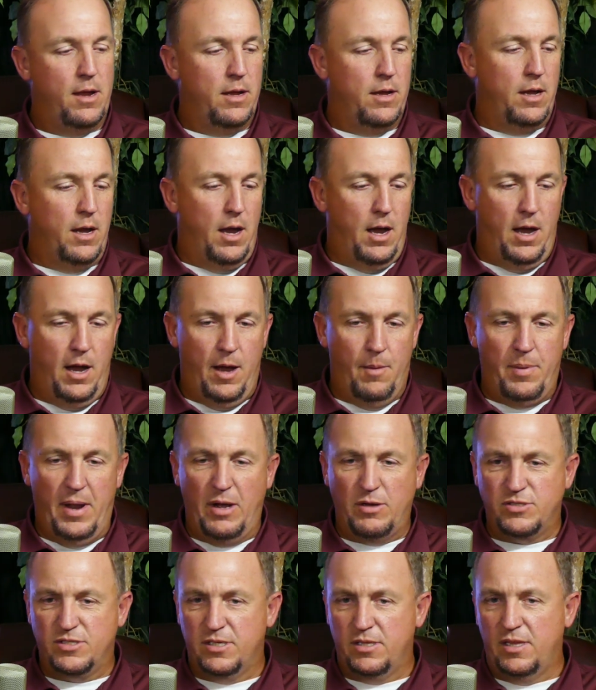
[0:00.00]
But I
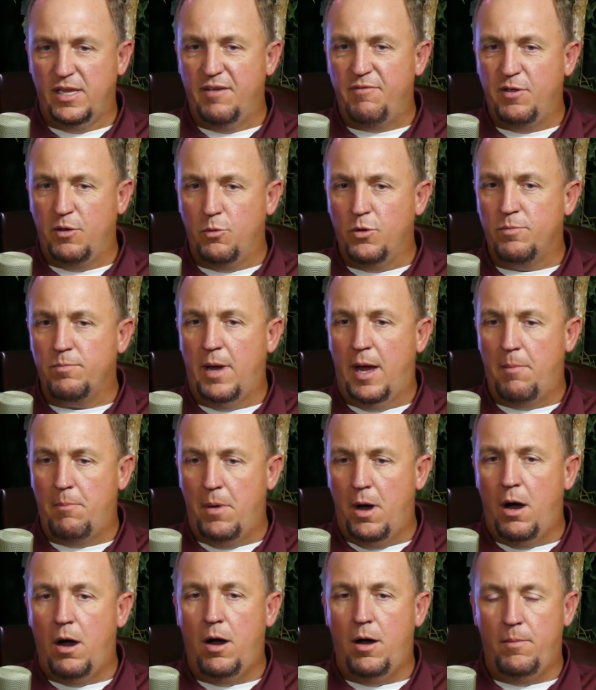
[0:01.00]
was living with my
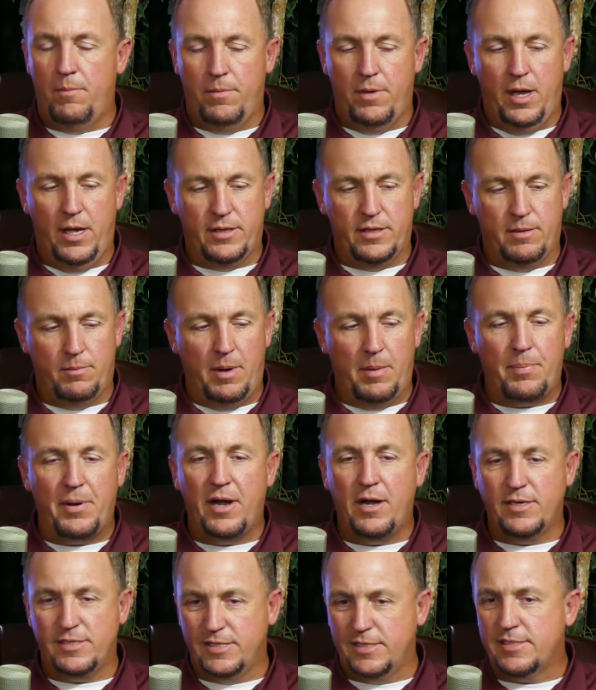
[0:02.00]
mom, my
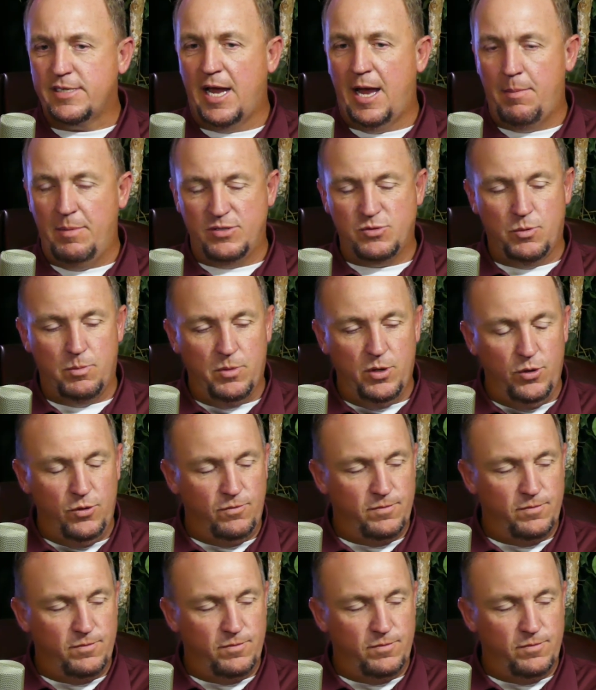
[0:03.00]
parents at the time as we moved.